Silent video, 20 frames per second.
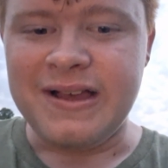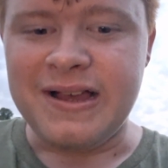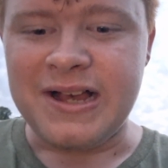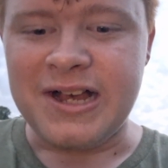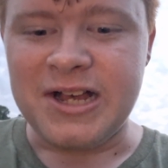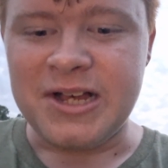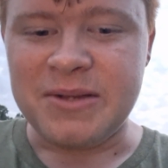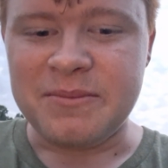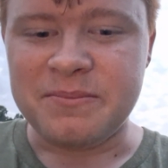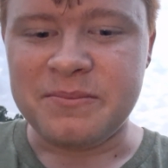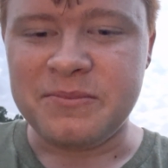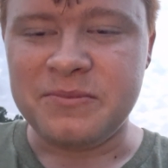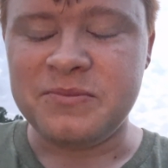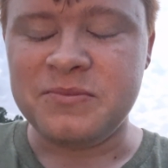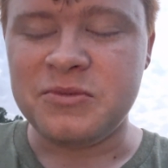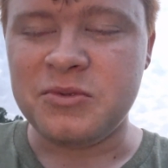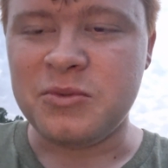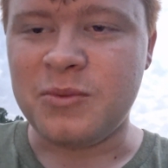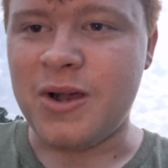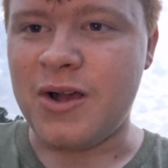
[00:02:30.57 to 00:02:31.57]
um,
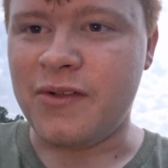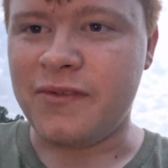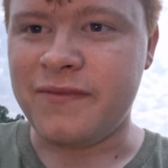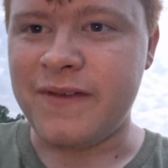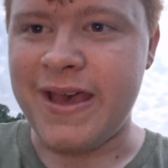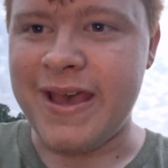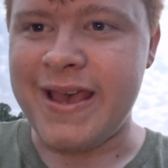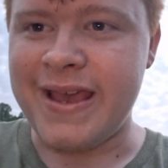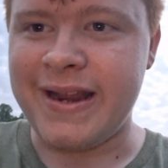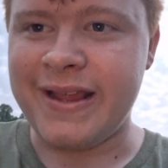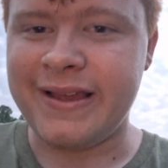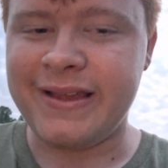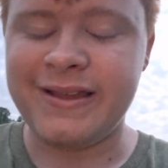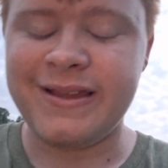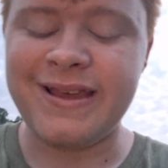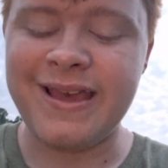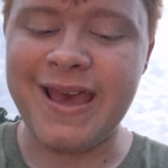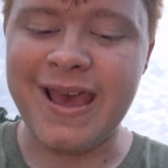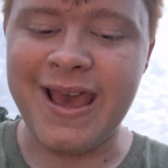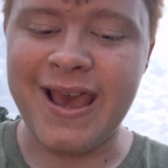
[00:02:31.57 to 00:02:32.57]
well fed
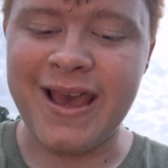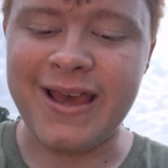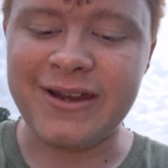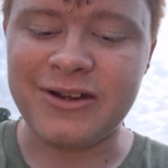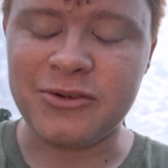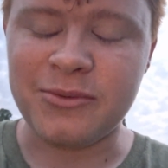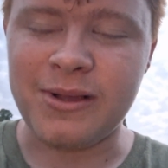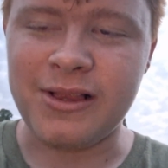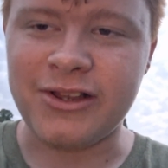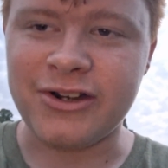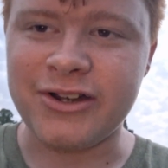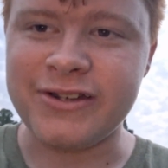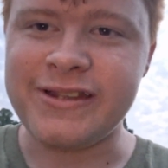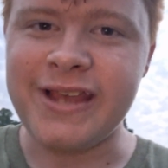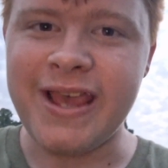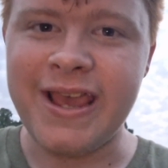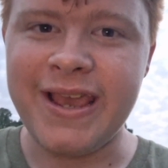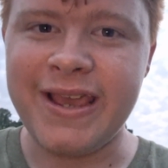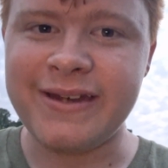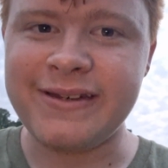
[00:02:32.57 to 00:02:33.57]
and well
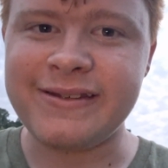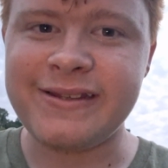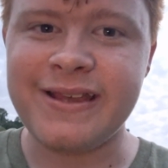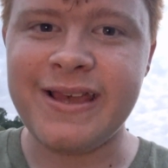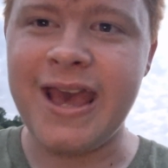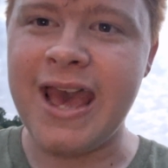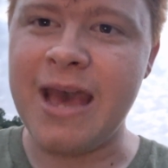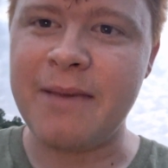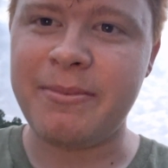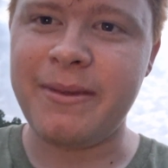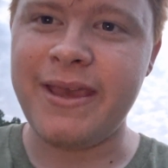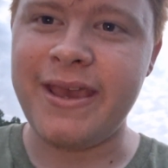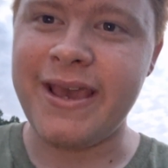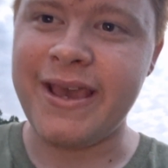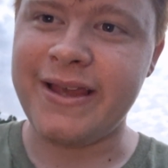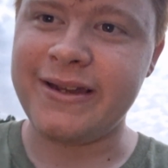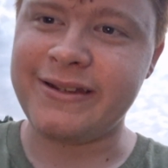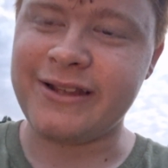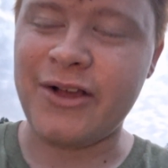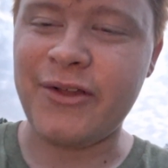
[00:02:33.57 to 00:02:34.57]
entertained, happy
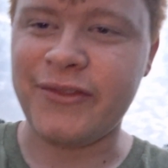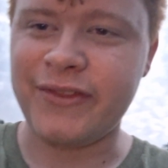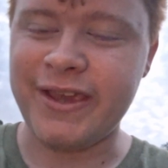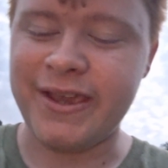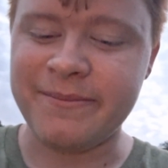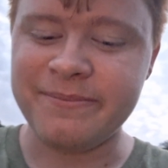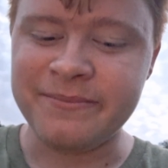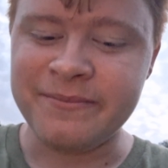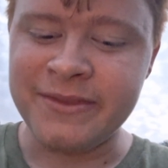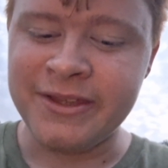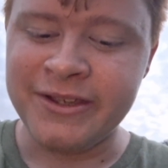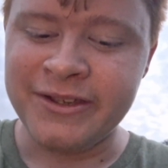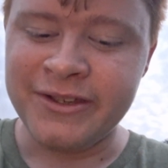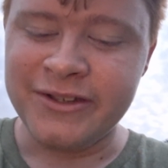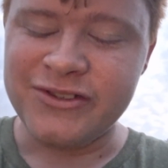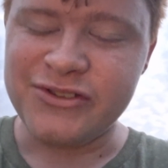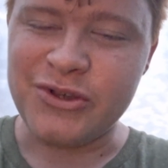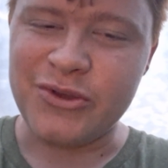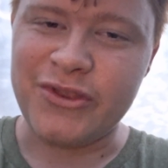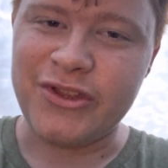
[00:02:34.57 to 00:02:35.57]
and healthy.
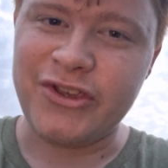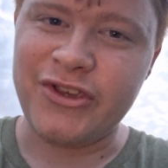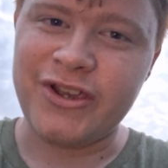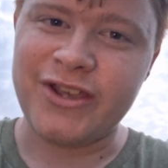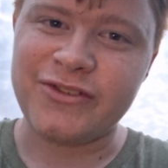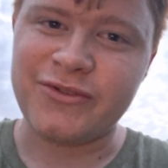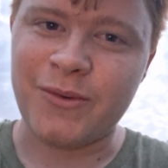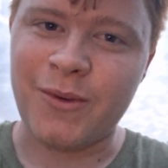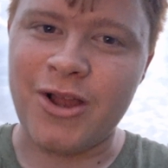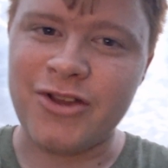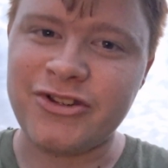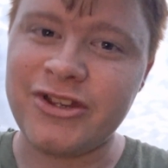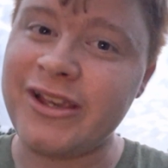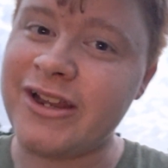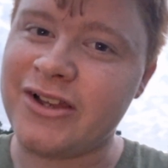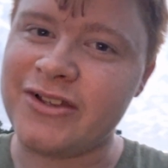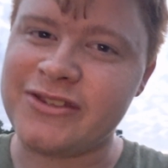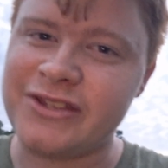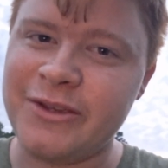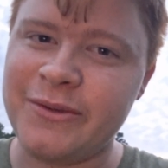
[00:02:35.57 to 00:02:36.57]
So thank you guys for watching
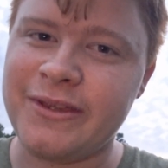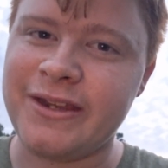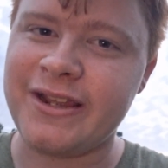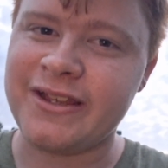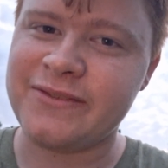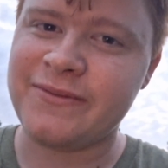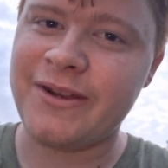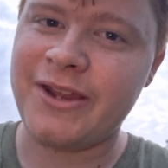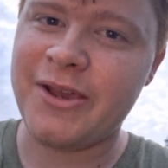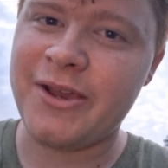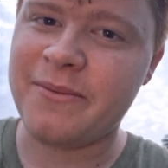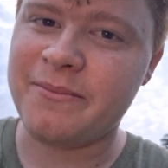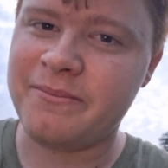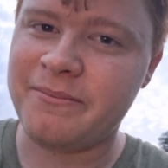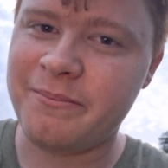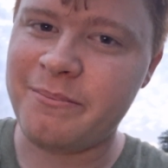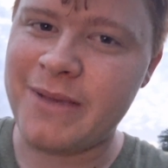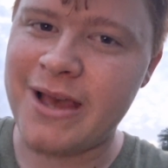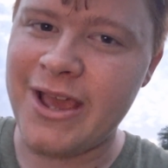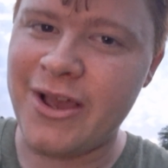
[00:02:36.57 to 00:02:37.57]
and I'll see you in the next video.
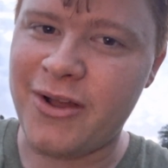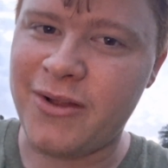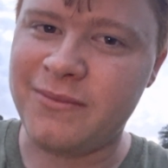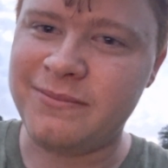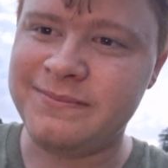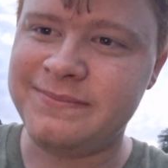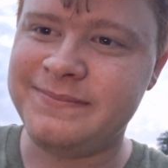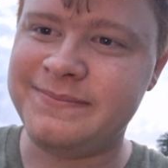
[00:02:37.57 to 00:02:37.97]
Bye y'all.